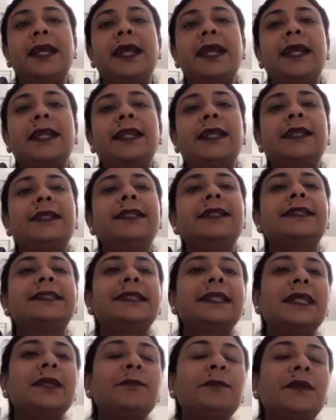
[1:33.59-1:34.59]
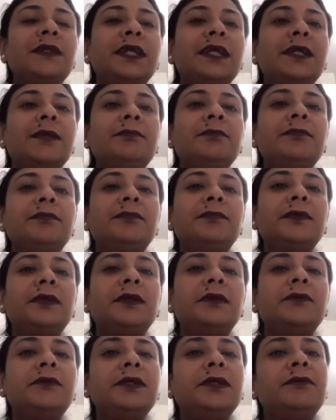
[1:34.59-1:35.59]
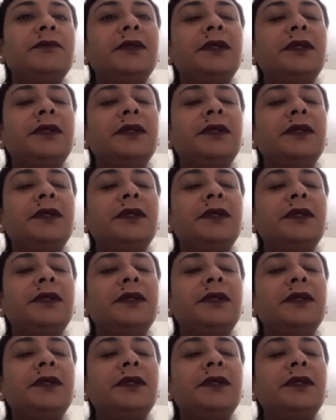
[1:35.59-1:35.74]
And at the same time, we